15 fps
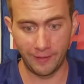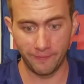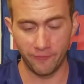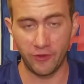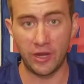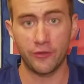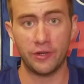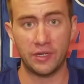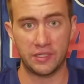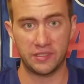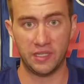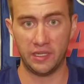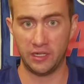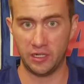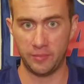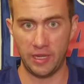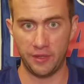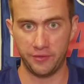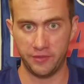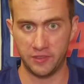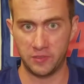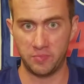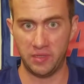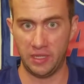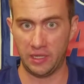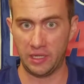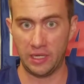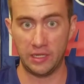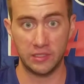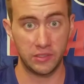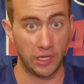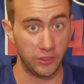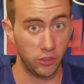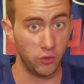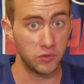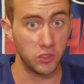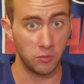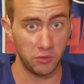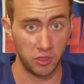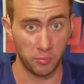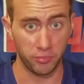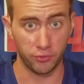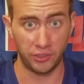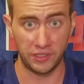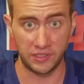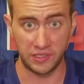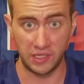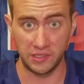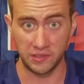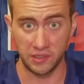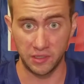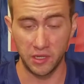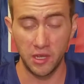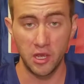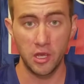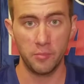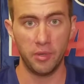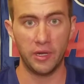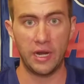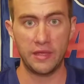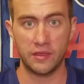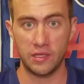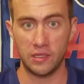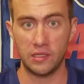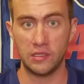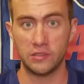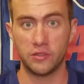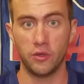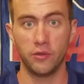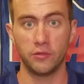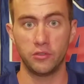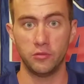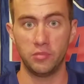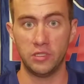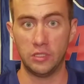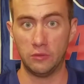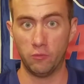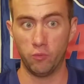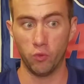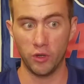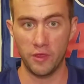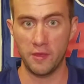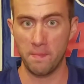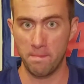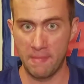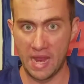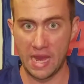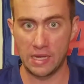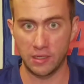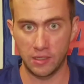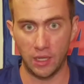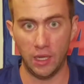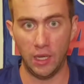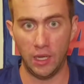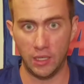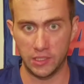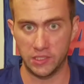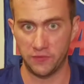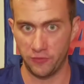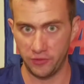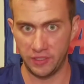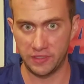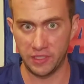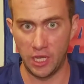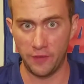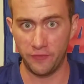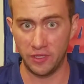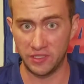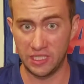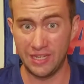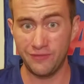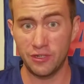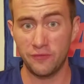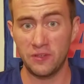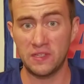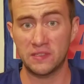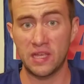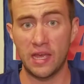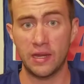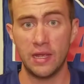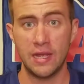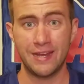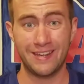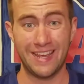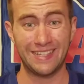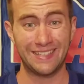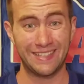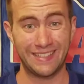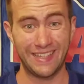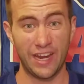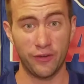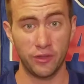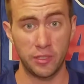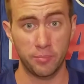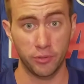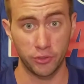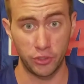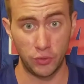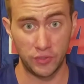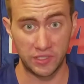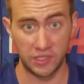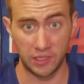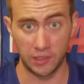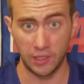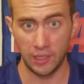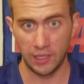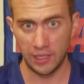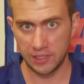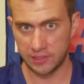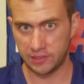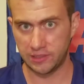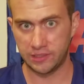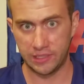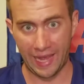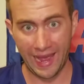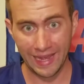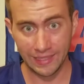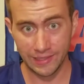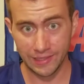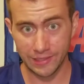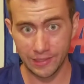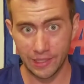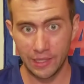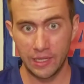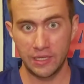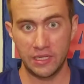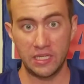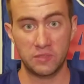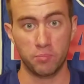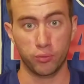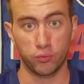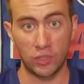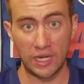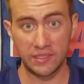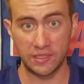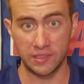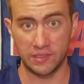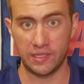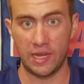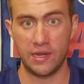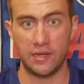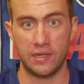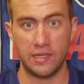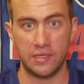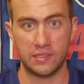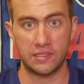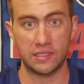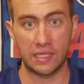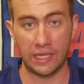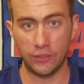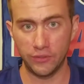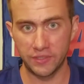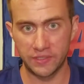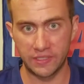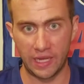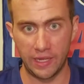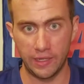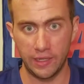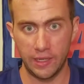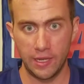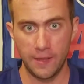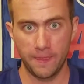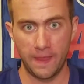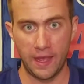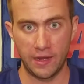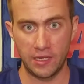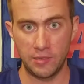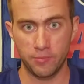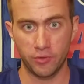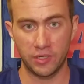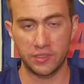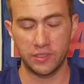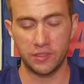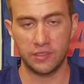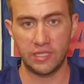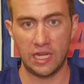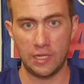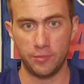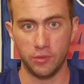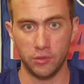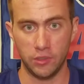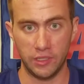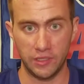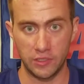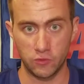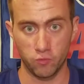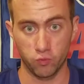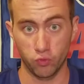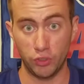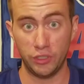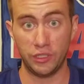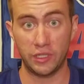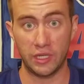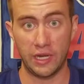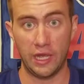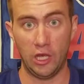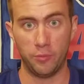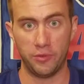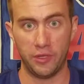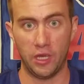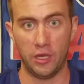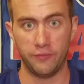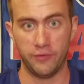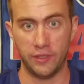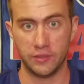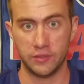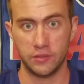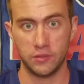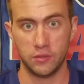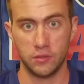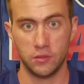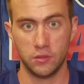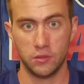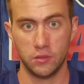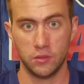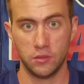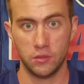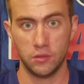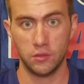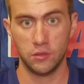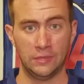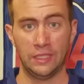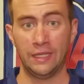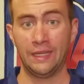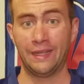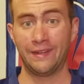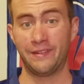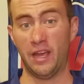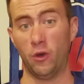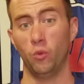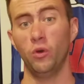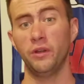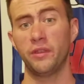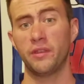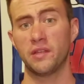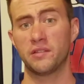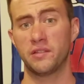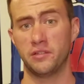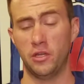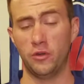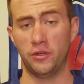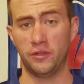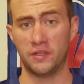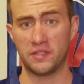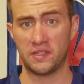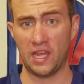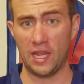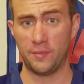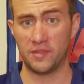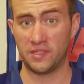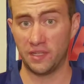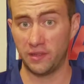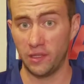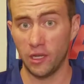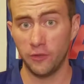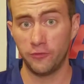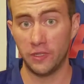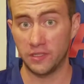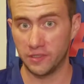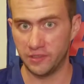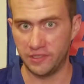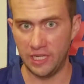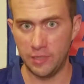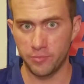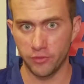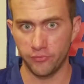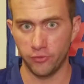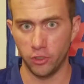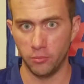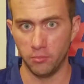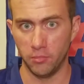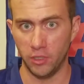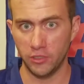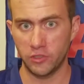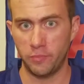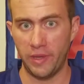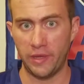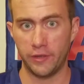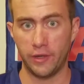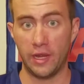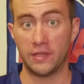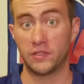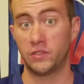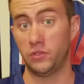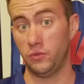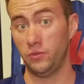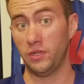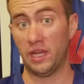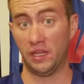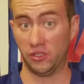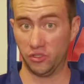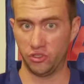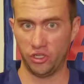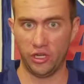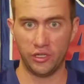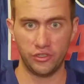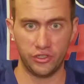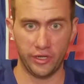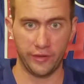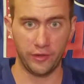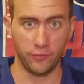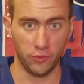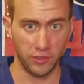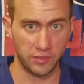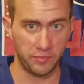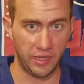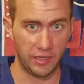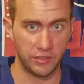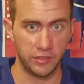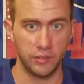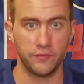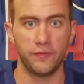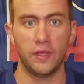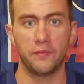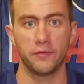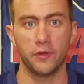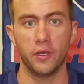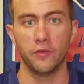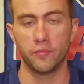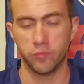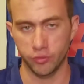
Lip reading: very excited about this pick, and I know it's only the preseason, but I think he's going to be one of the main cogs for this offense. Even if he's not necessarily producing stats, his presence and his skill set that he brings to the table is really going to help the offense. Now, one thing to note in this game is that the offense did perform much better as soon as John Jerry was benched in favor of